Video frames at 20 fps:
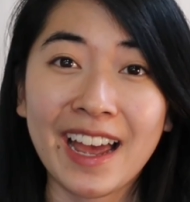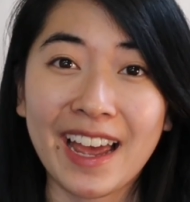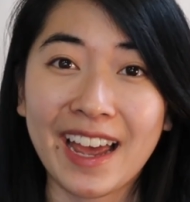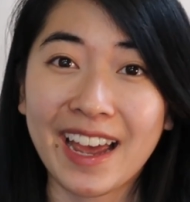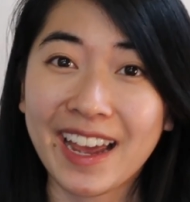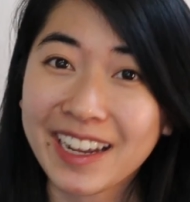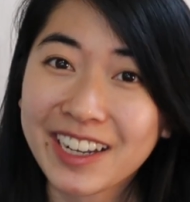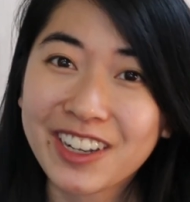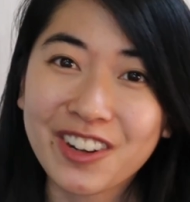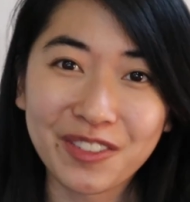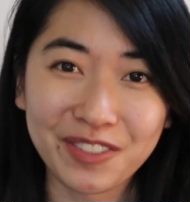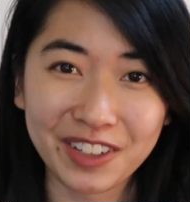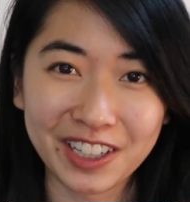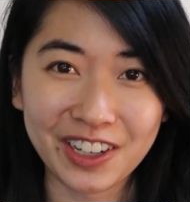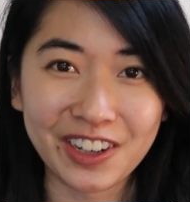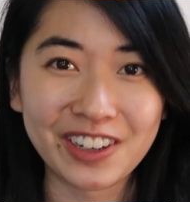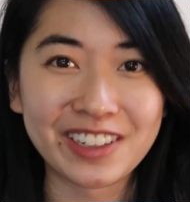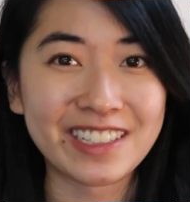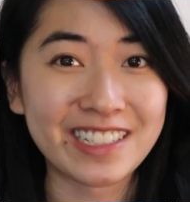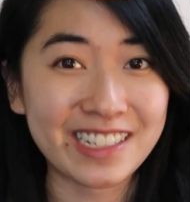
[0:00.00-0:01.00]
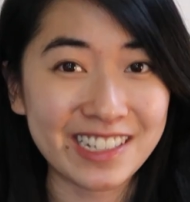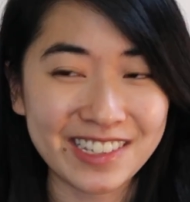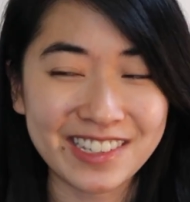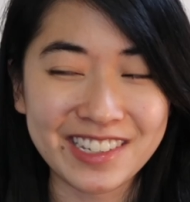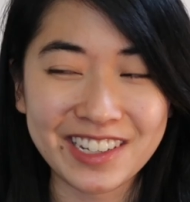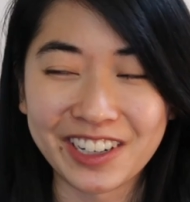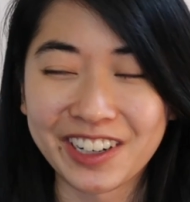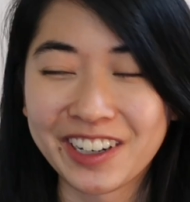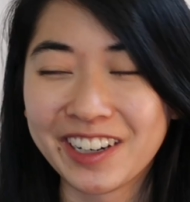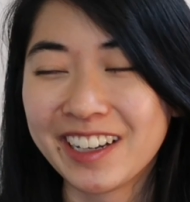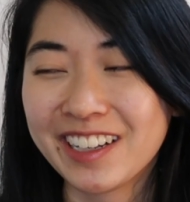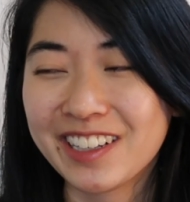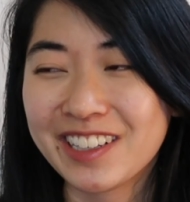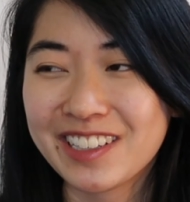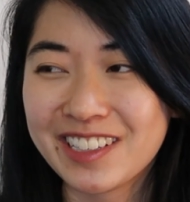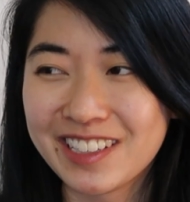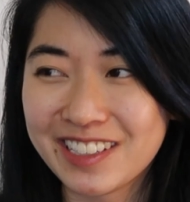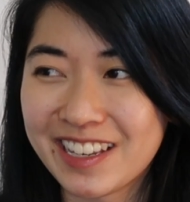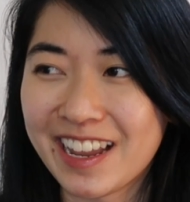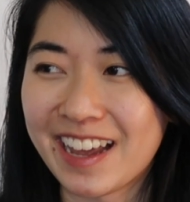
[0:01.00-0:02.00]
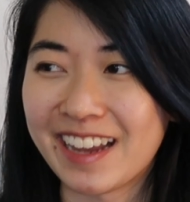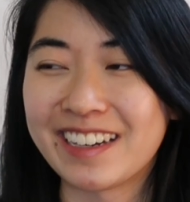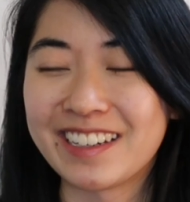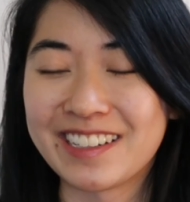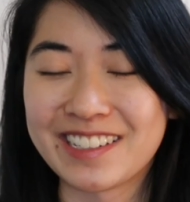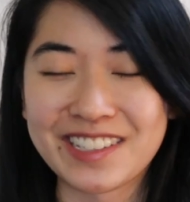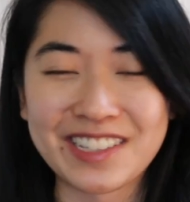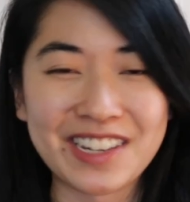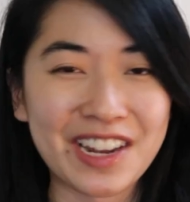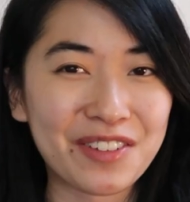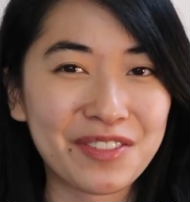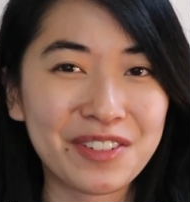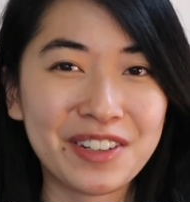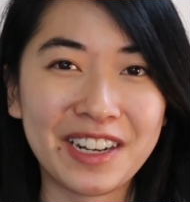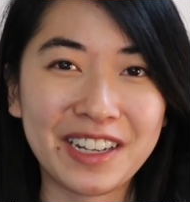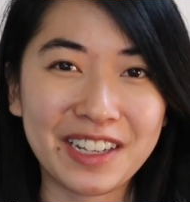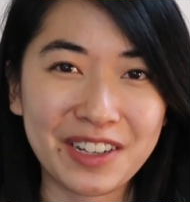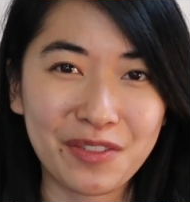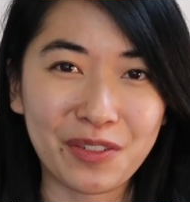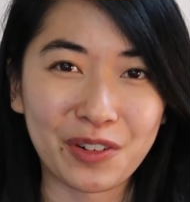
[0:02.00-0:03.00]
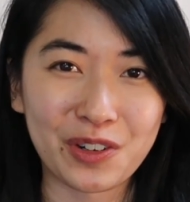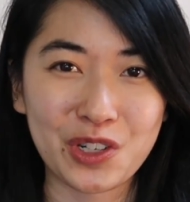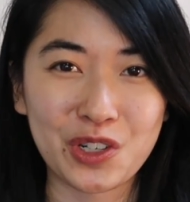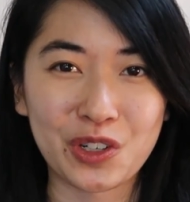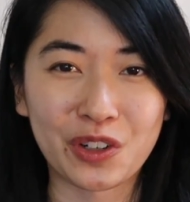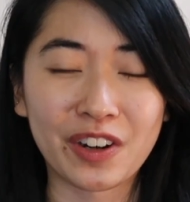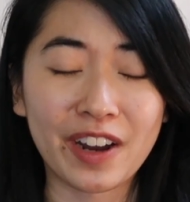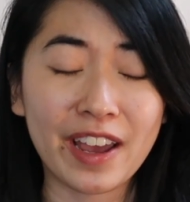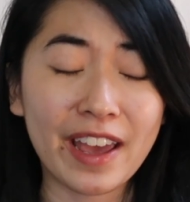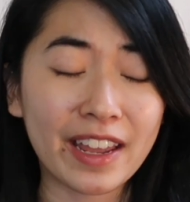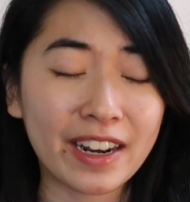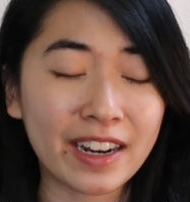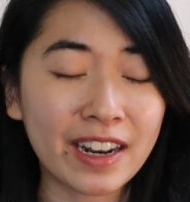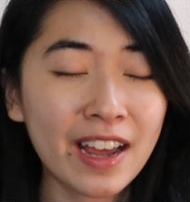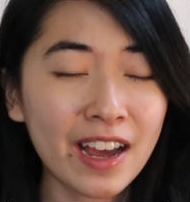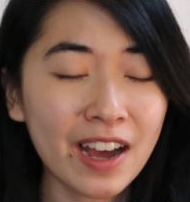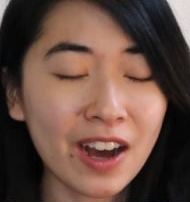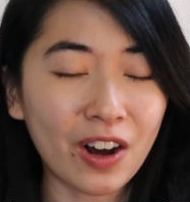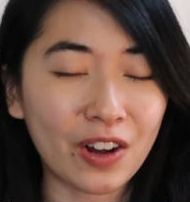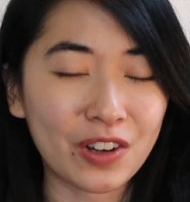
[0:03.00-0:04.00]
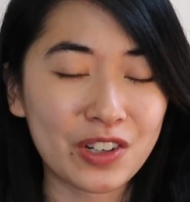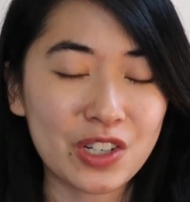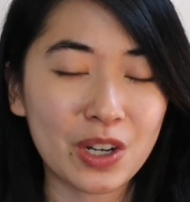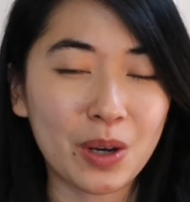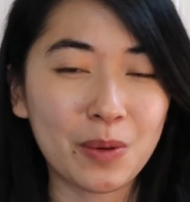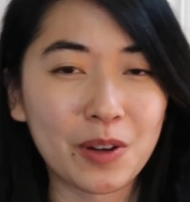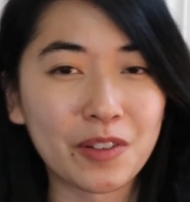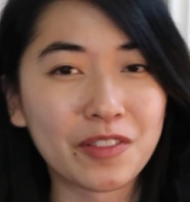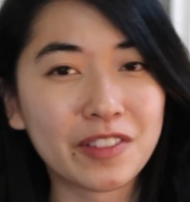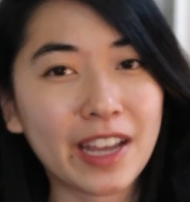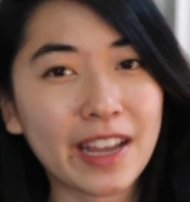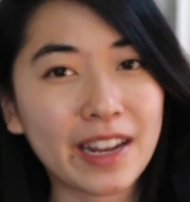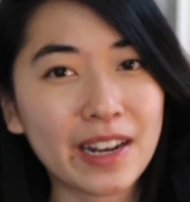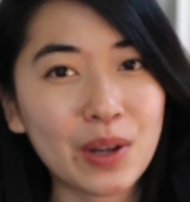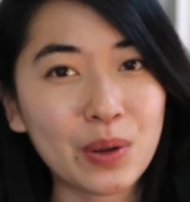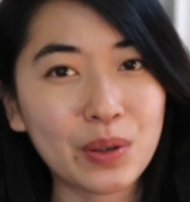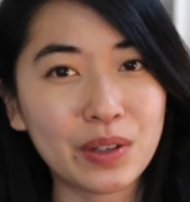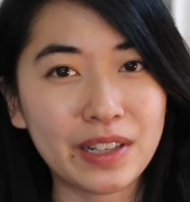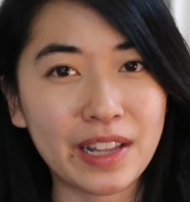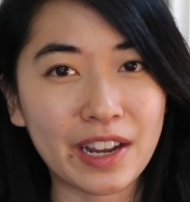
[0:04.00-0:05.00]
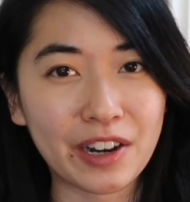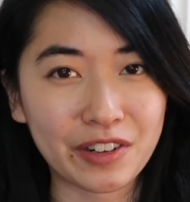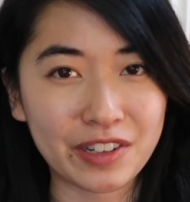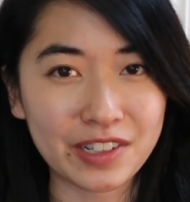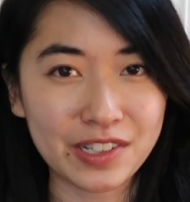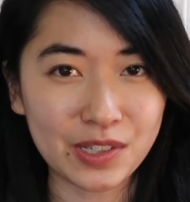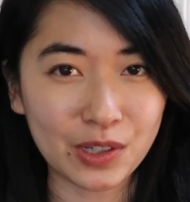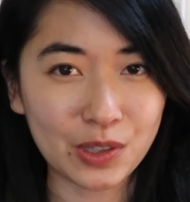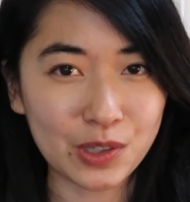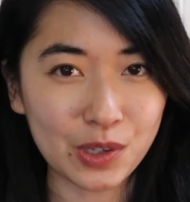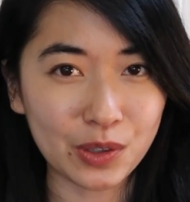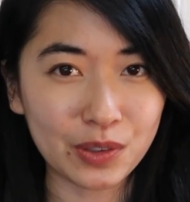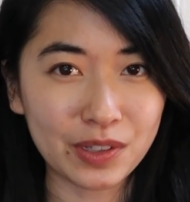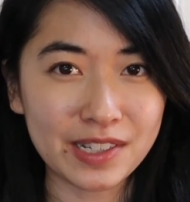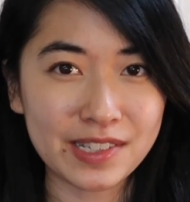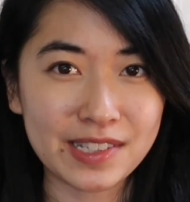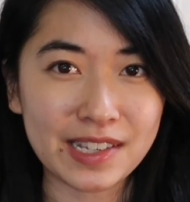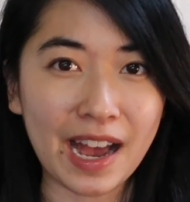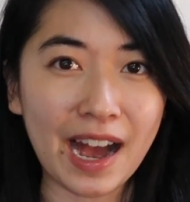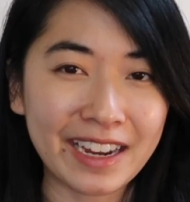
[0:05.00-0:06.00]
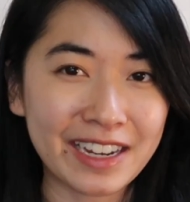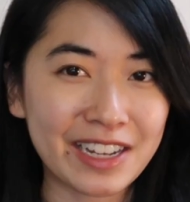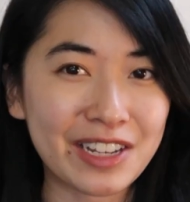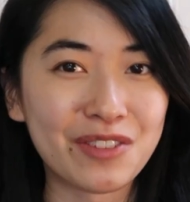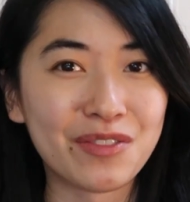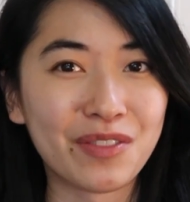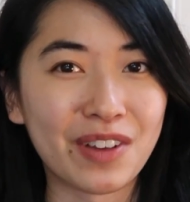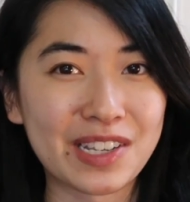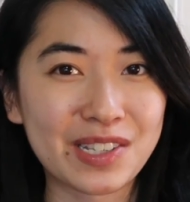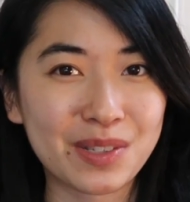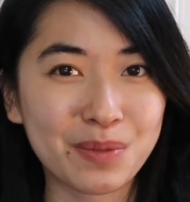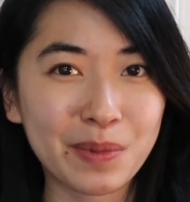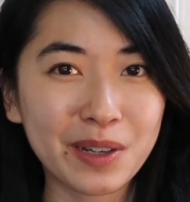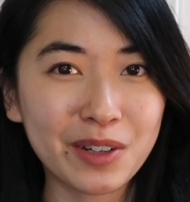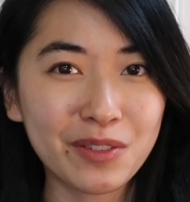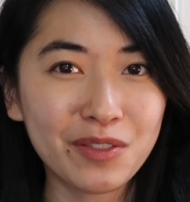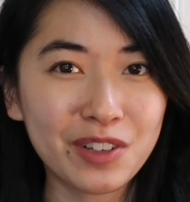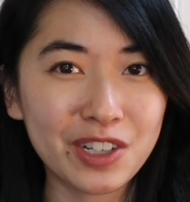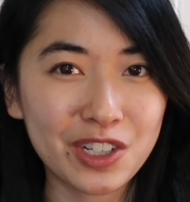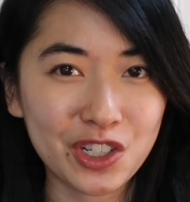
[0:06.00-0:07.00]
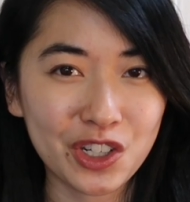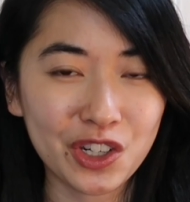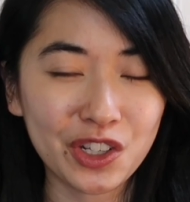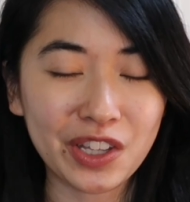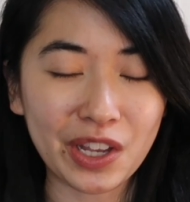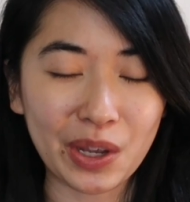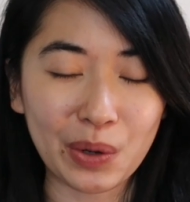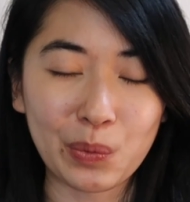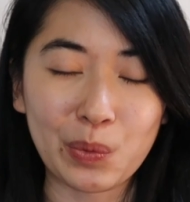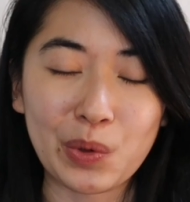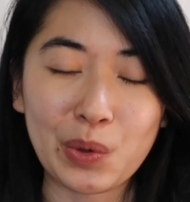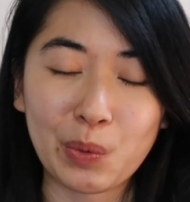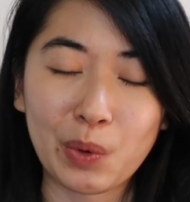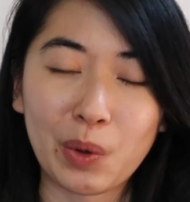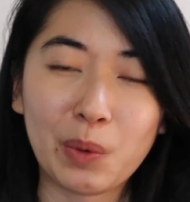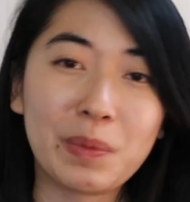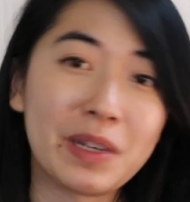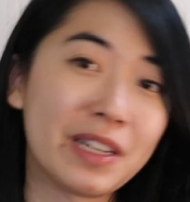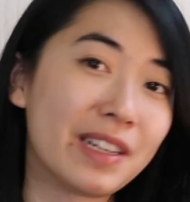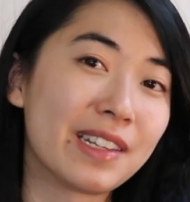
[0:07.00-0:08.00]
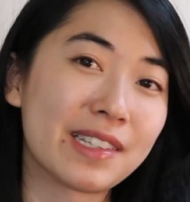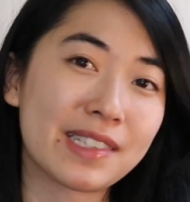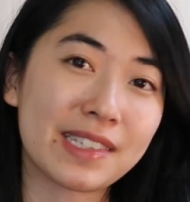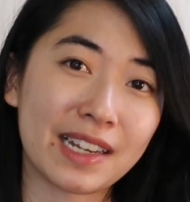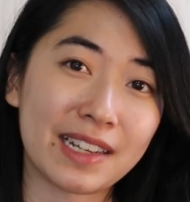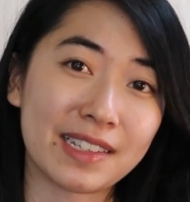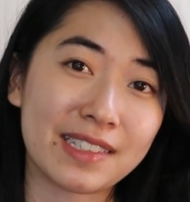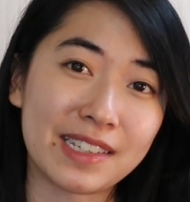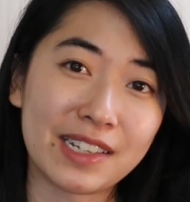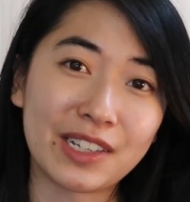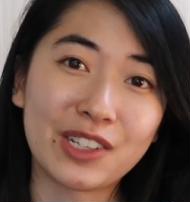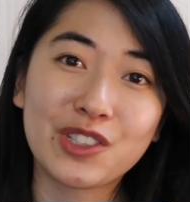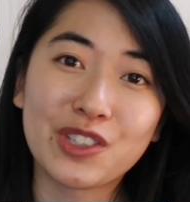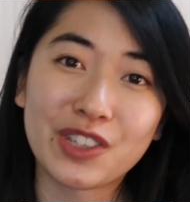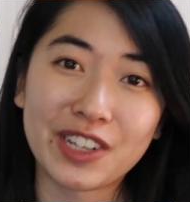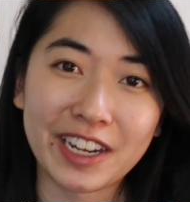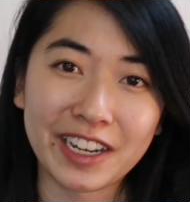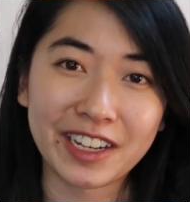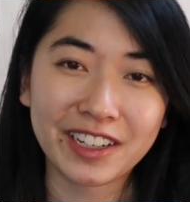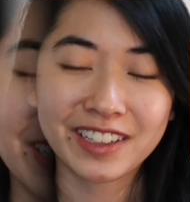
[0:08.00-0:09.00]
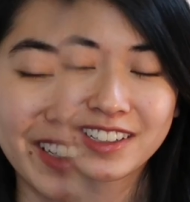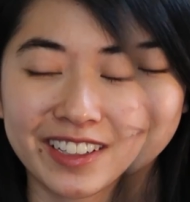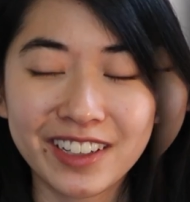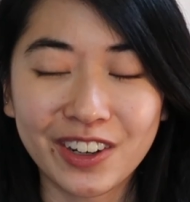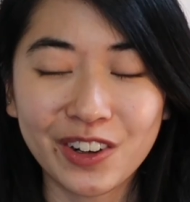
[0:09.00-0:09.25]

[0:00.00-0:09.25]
heck of a lot easier. That is definitely for sure. And on top of that, there is also this i-Investment feature that we will be discussing today.